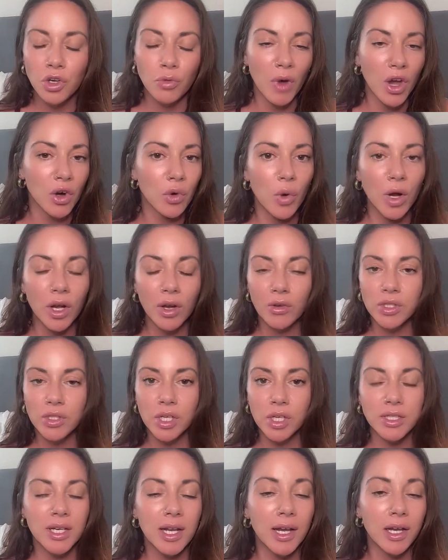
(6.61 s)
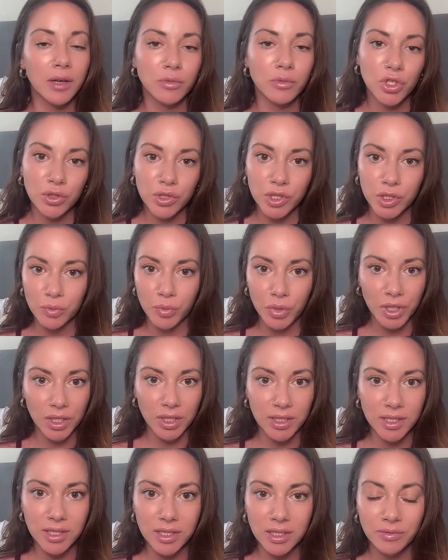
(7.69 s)
No matter what goes on today, I'm choosing
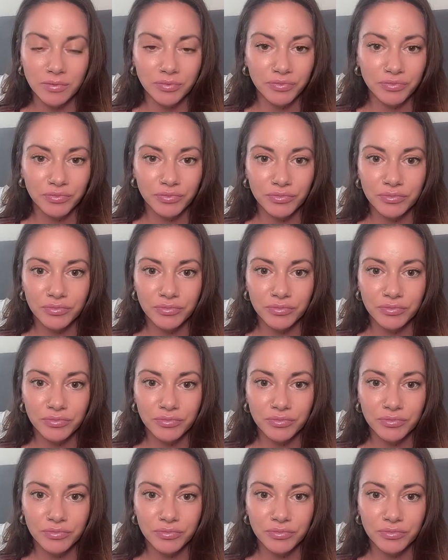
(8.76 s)
peace.